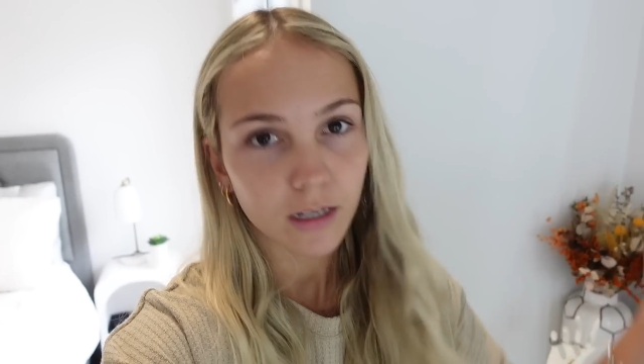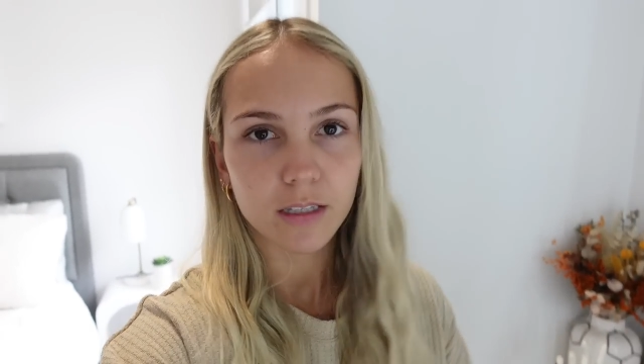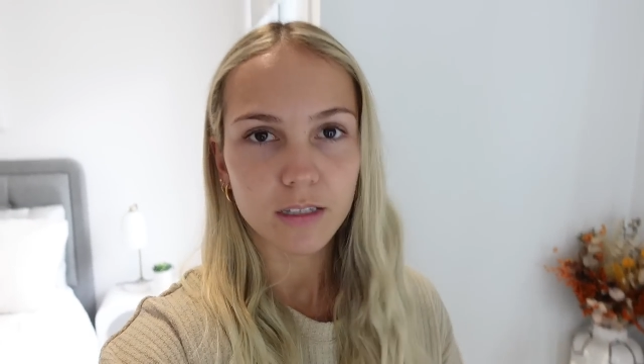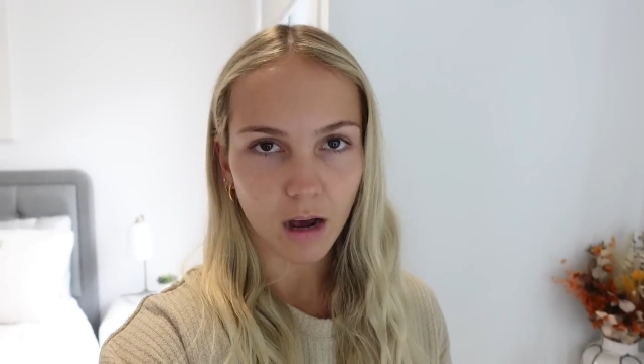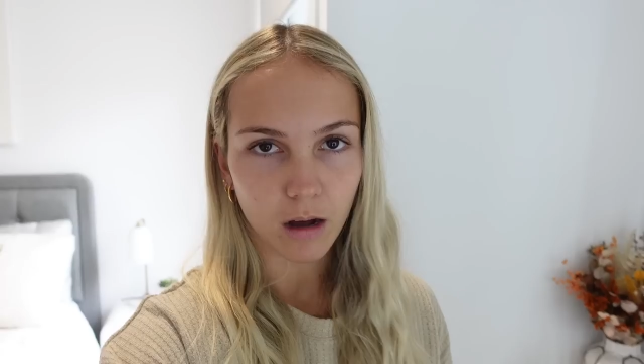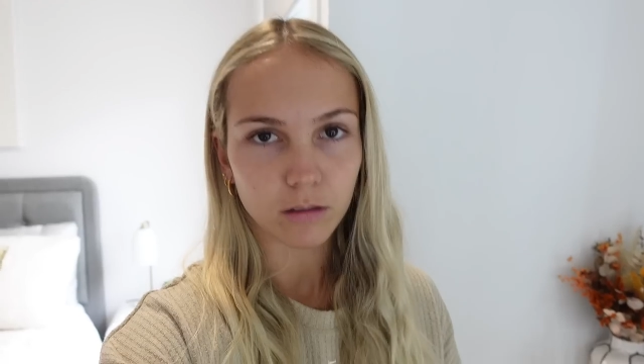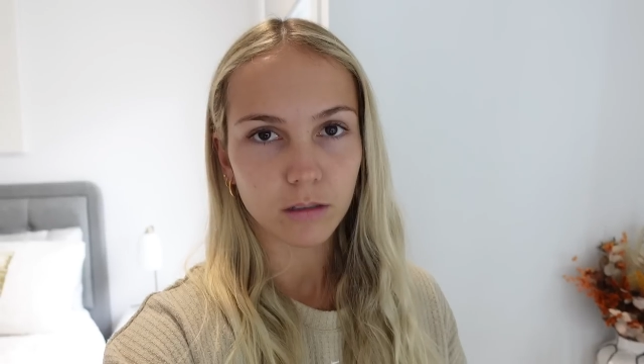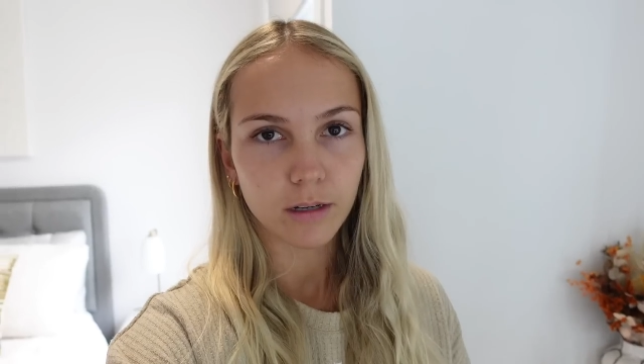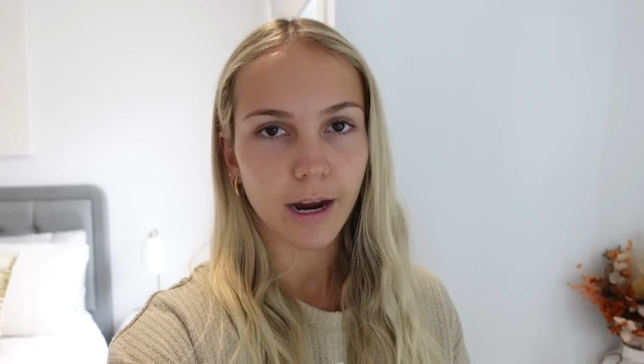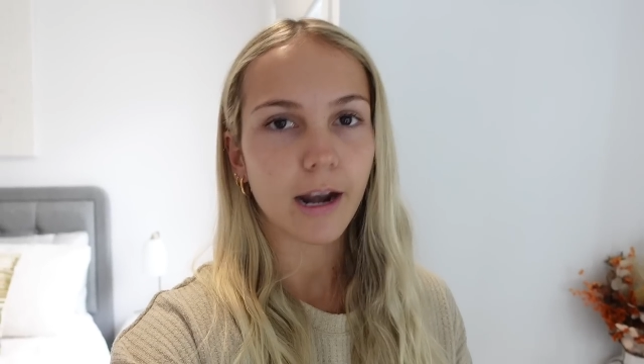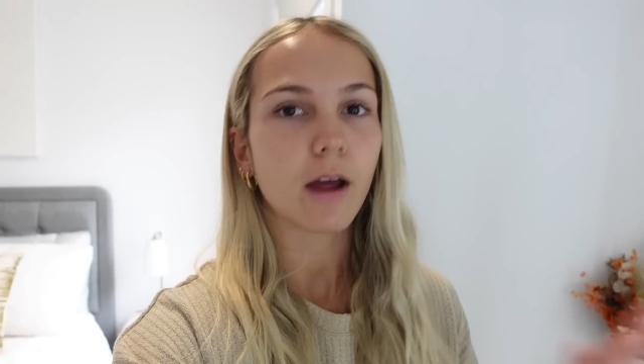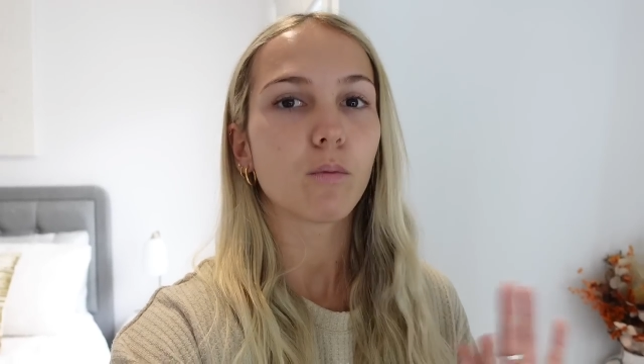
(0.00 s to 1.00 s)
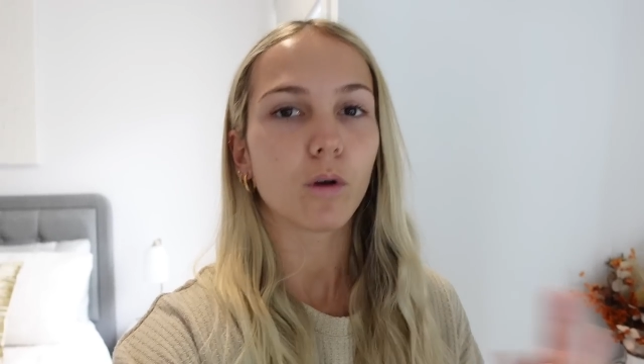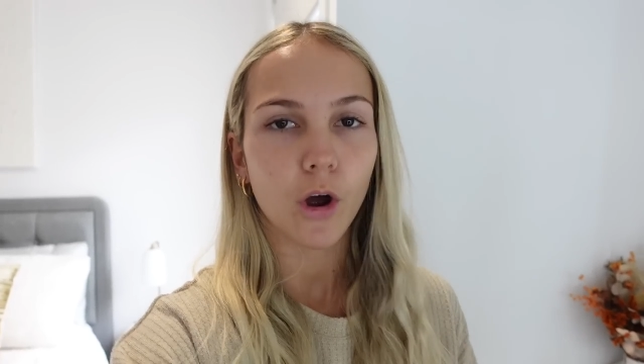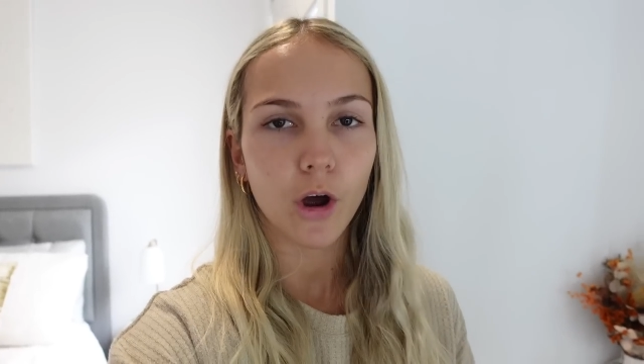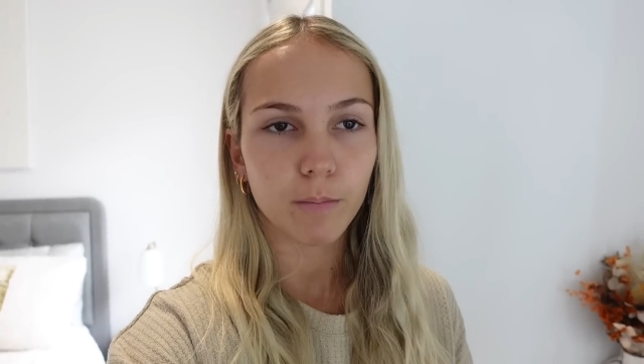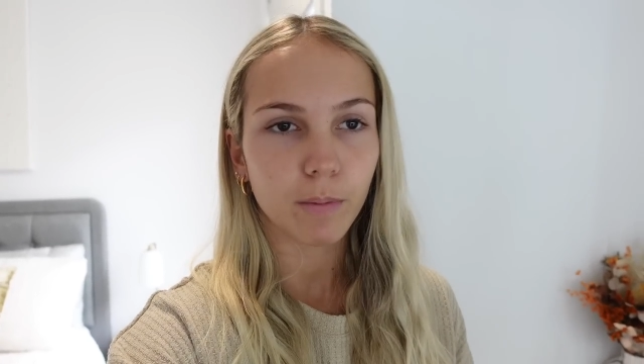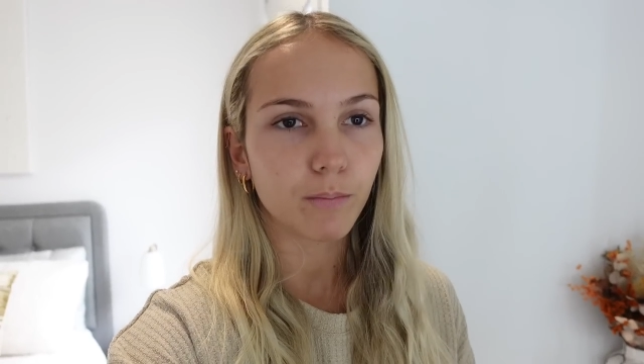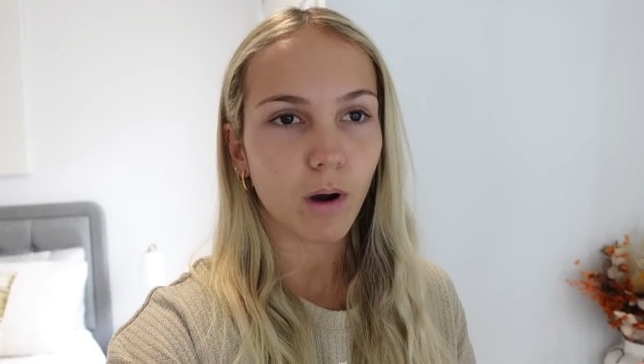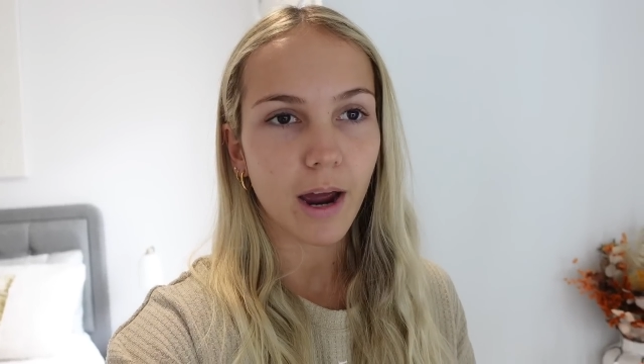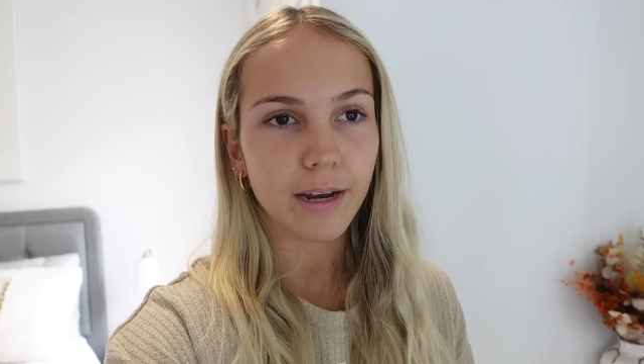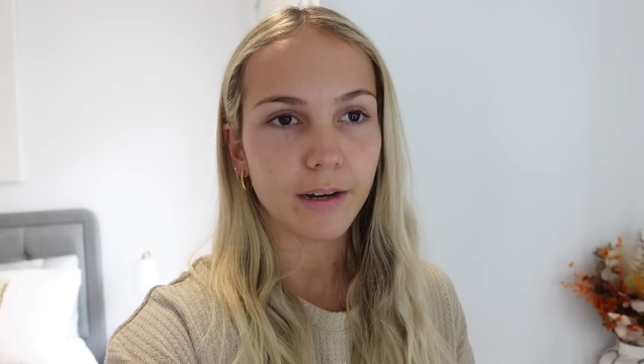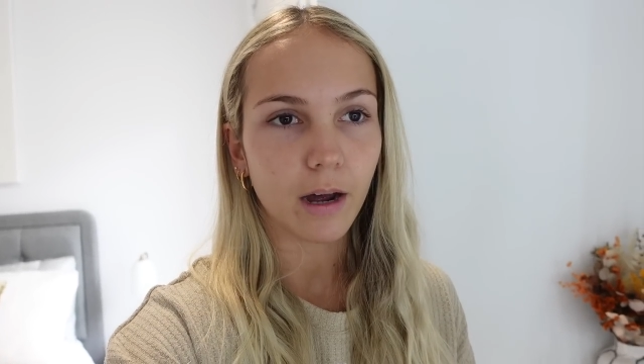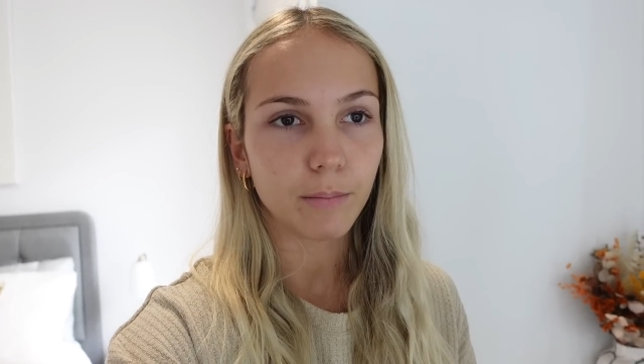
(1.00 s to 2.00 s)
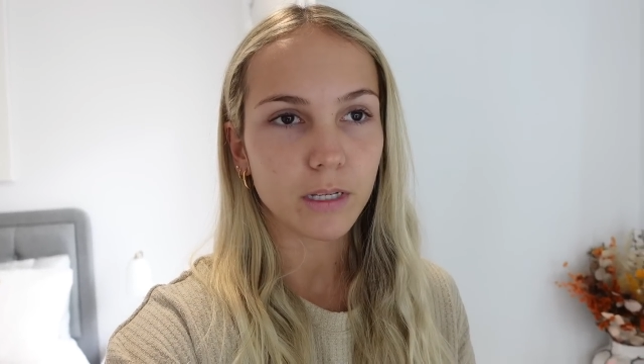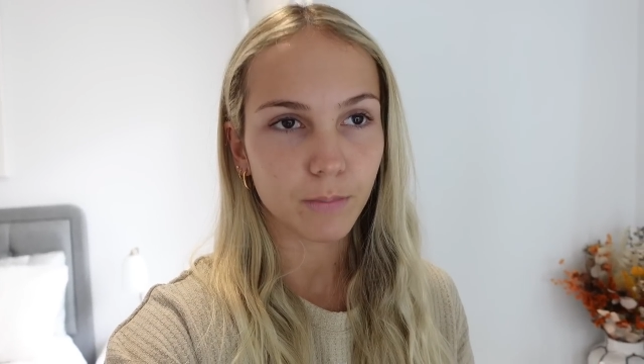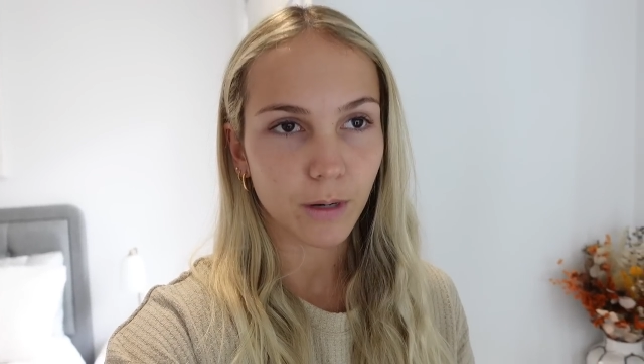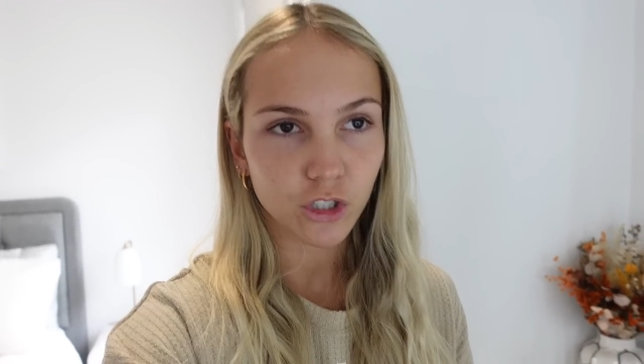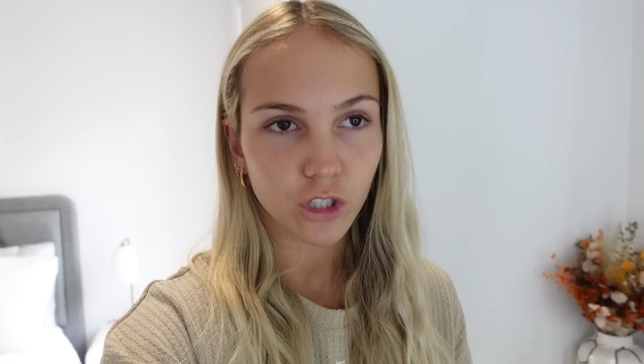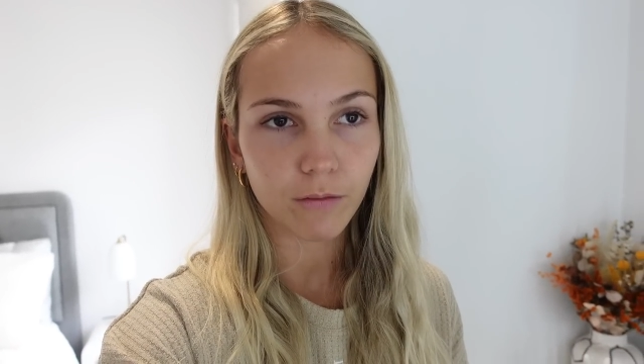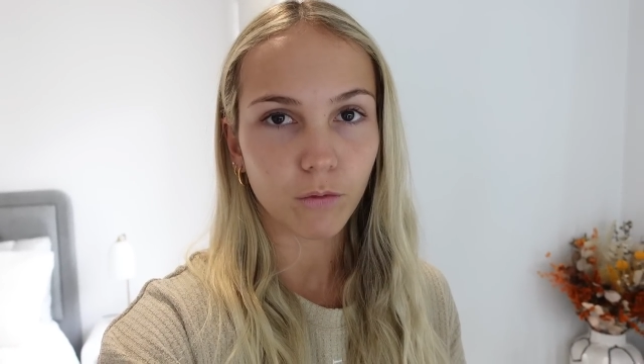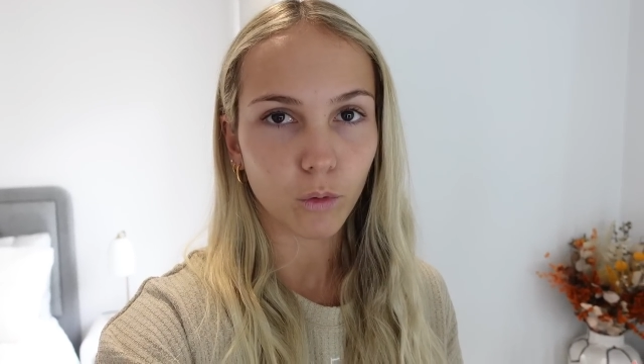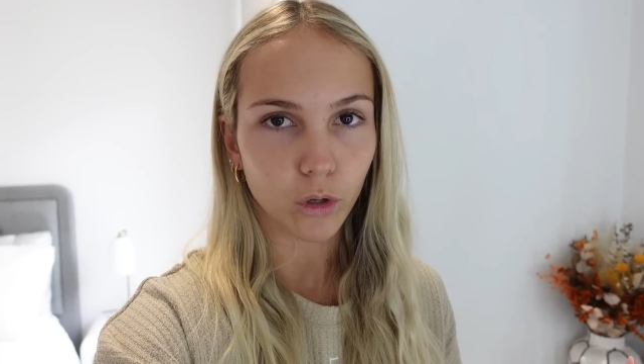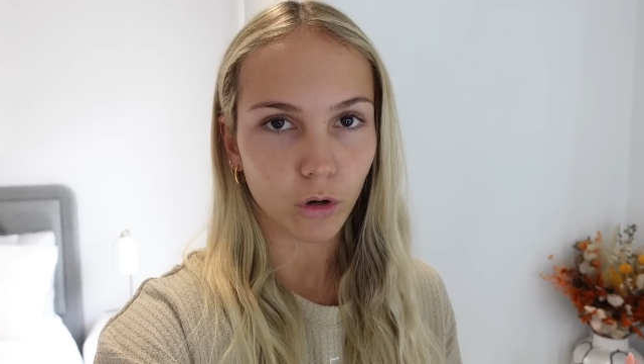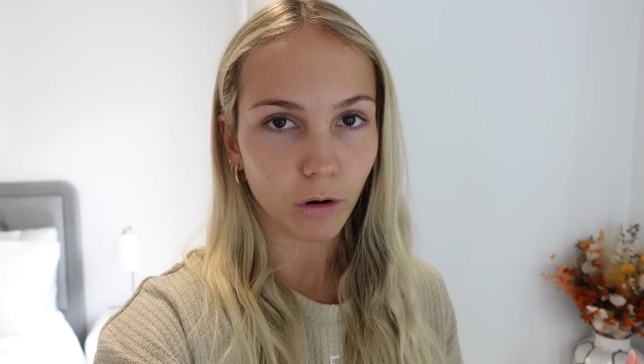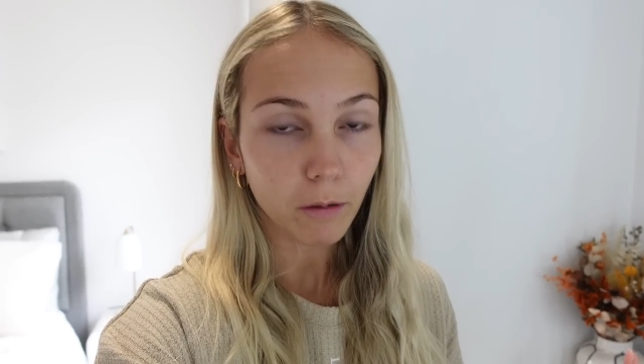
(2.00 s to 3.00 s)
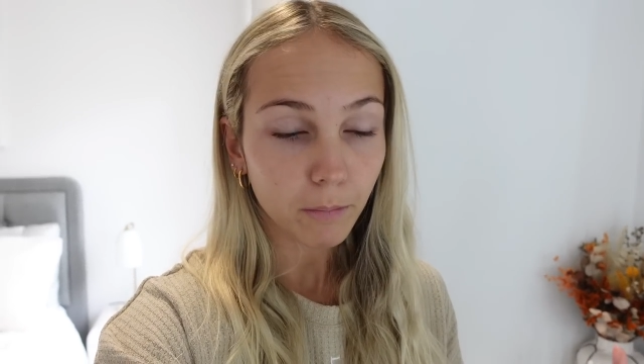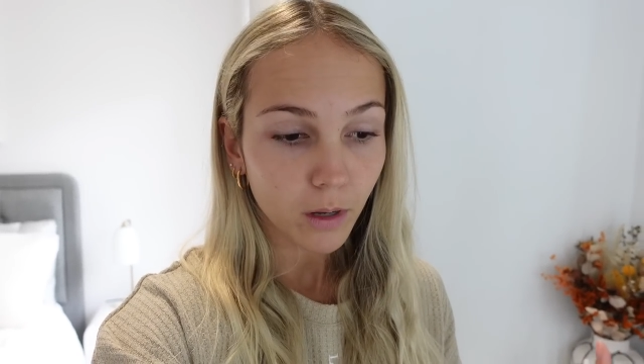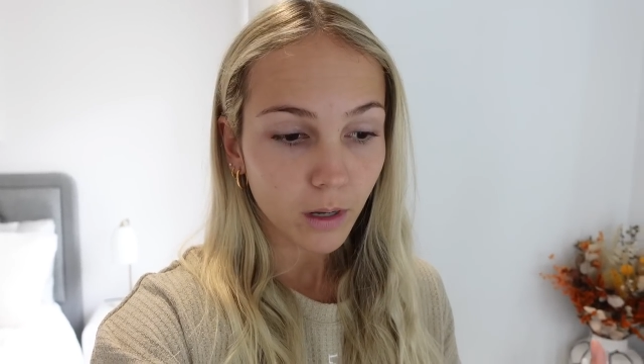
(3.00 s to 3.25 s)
dull, and I want her to be brightened up, especially for Europe.